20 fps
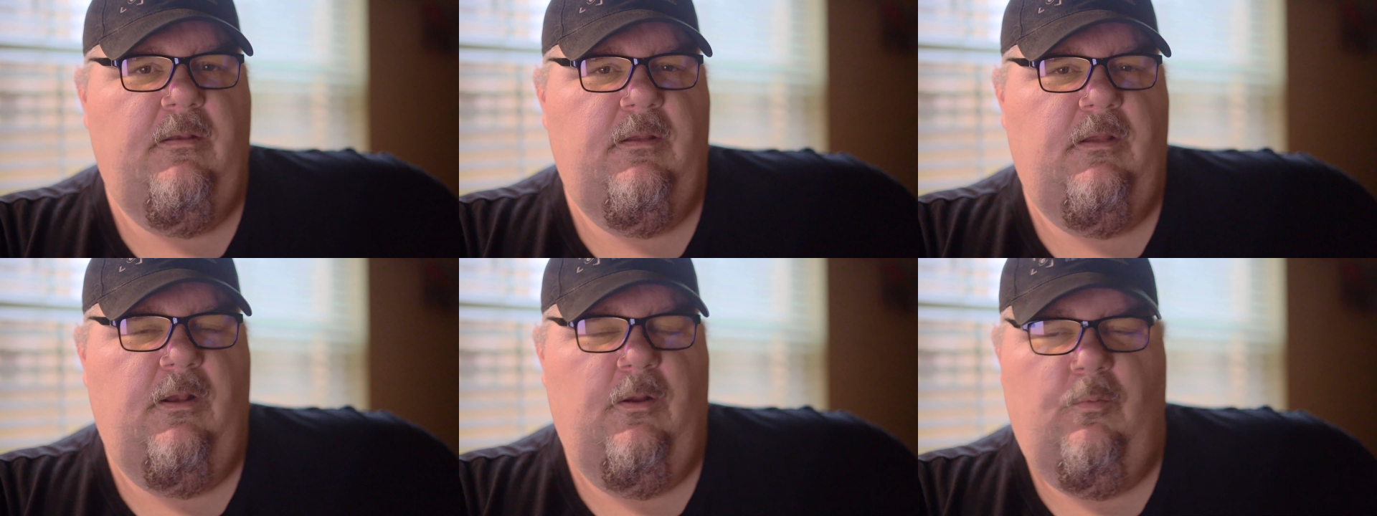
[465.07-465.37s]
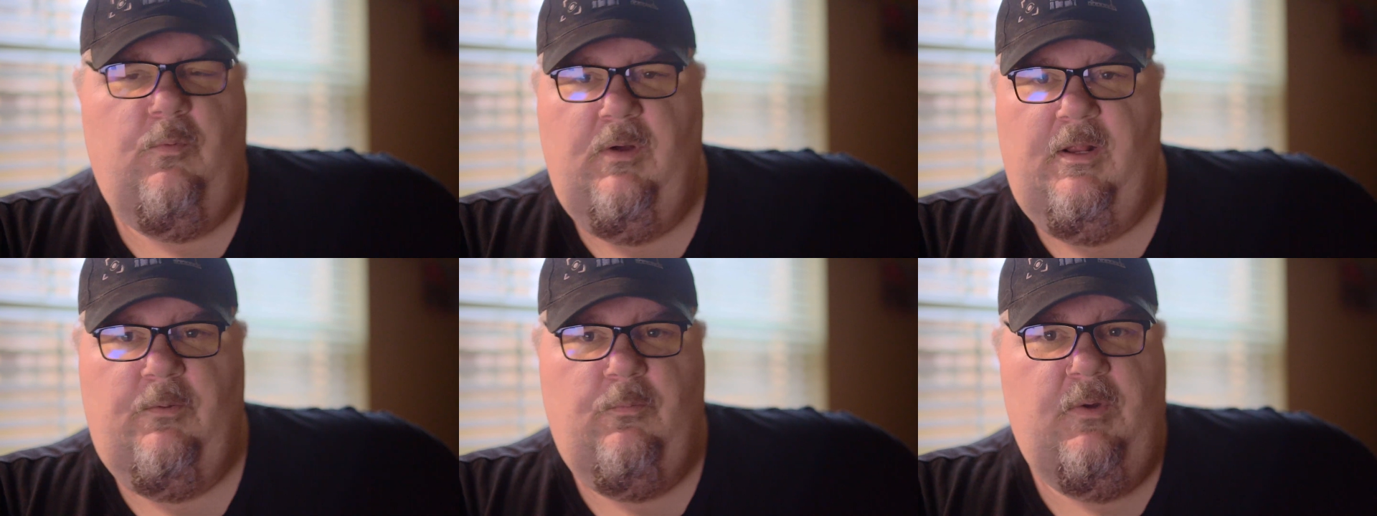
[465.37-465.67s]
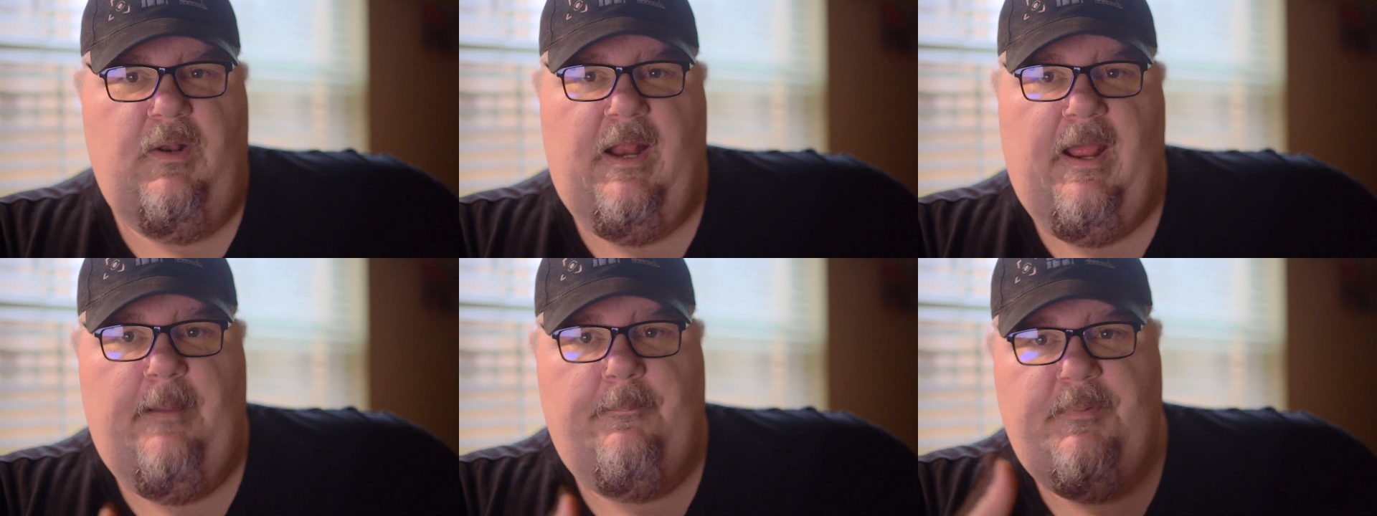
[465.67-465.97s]
you know,
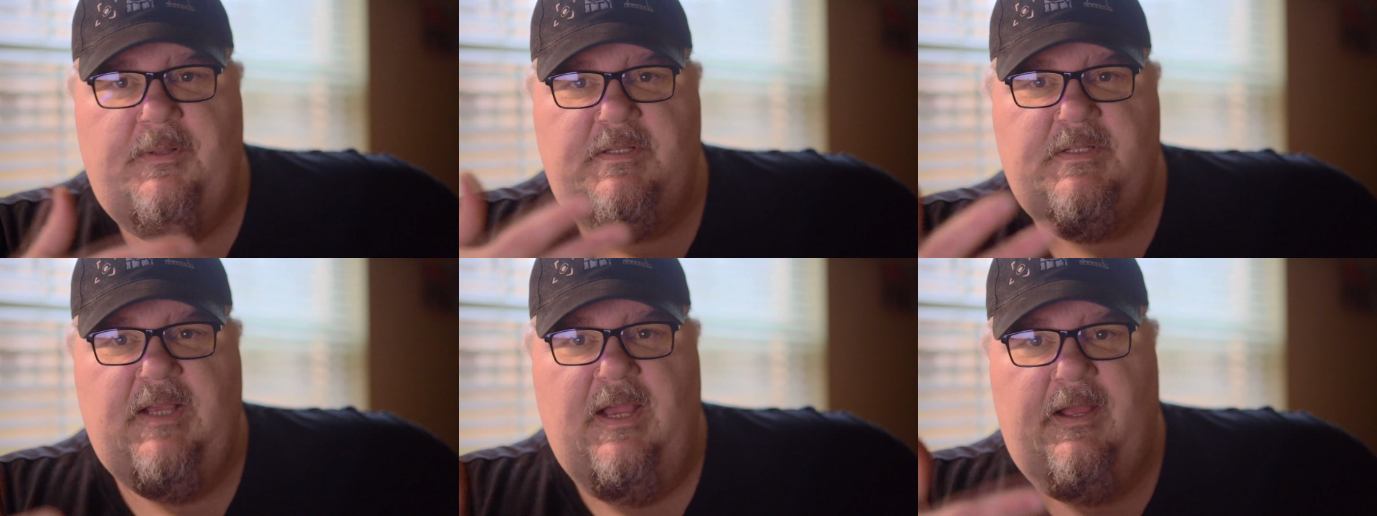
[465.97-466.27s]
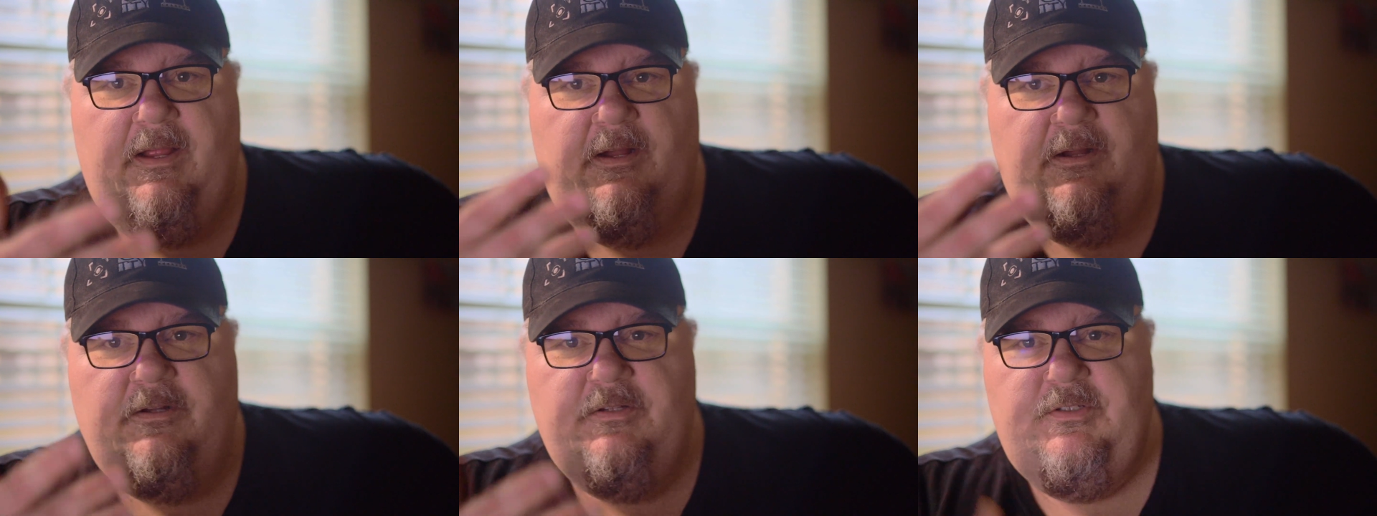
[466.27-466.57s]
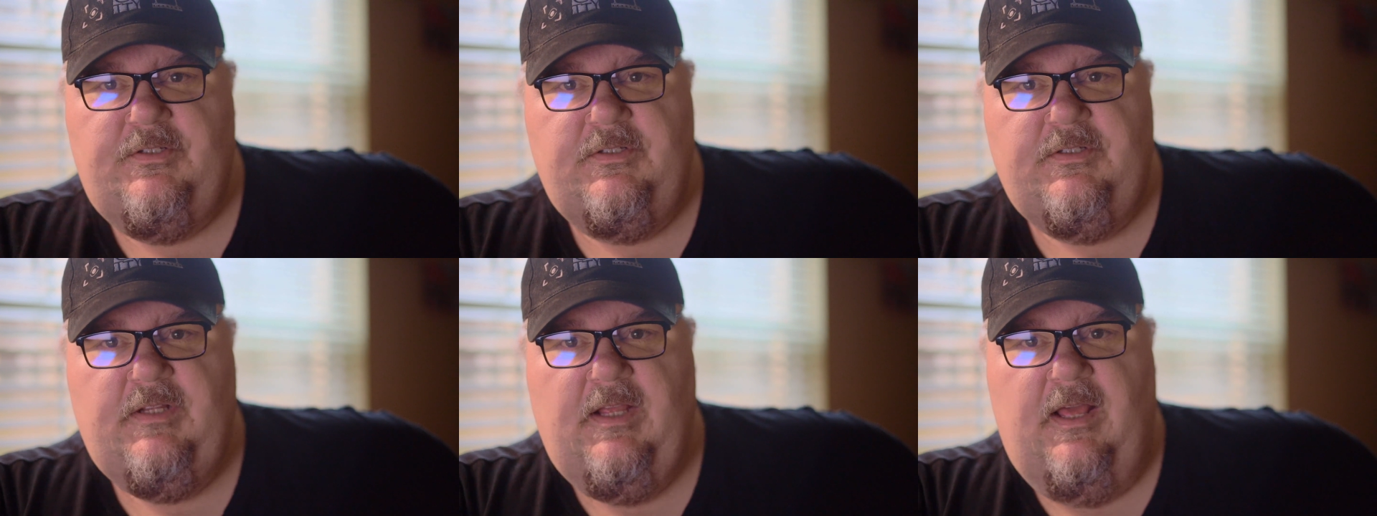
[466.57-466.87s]
what happens out here
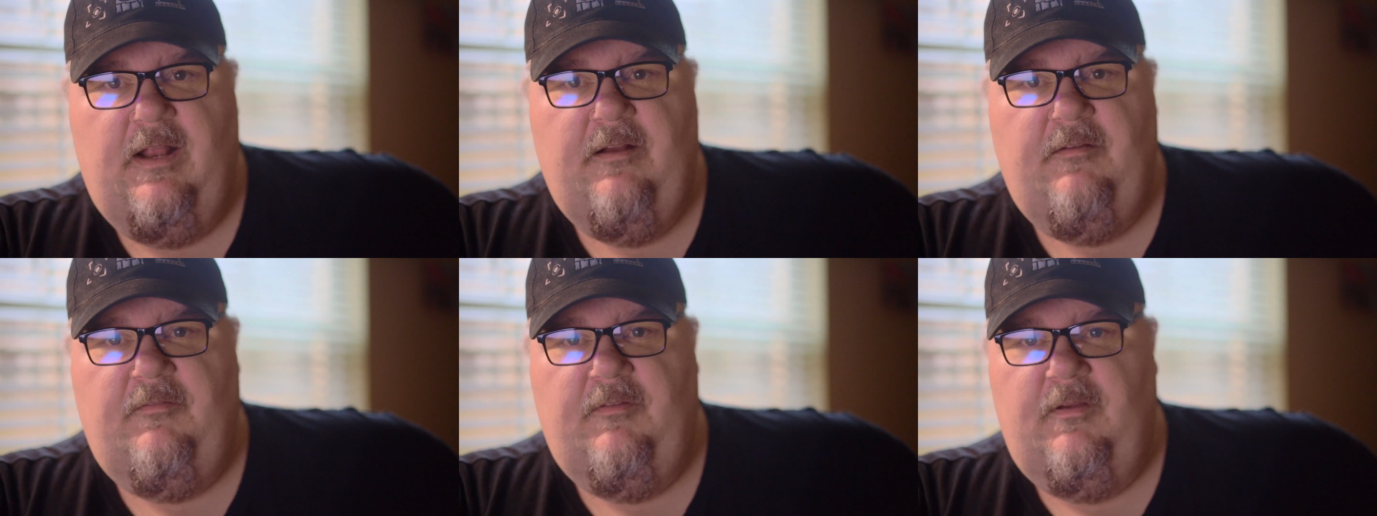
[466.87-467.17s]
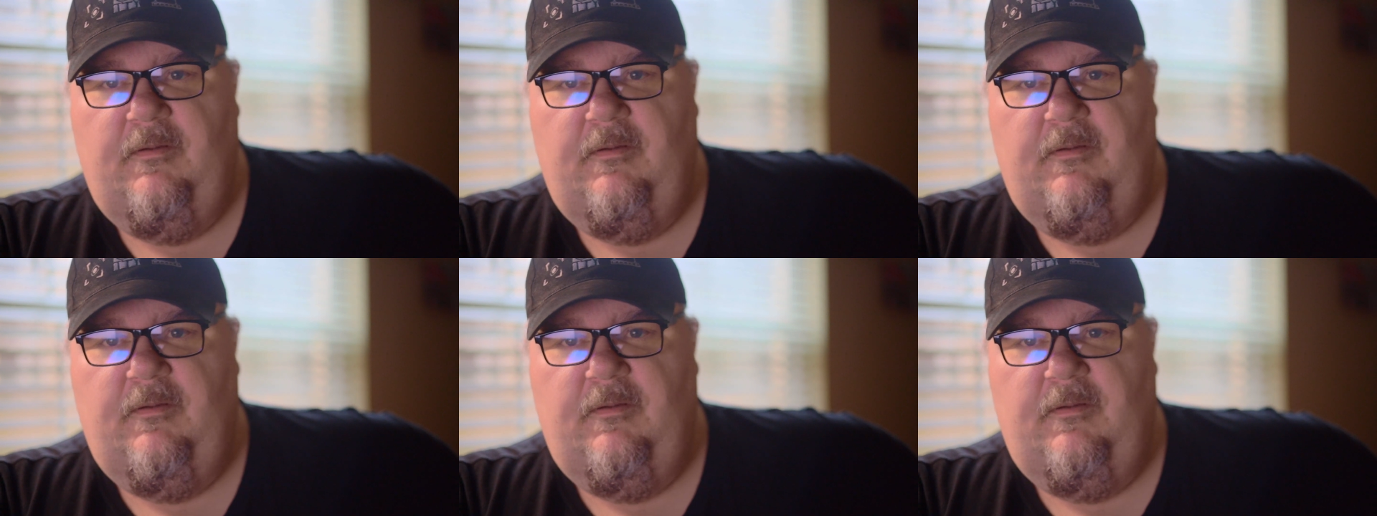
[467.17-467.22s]
is just kind of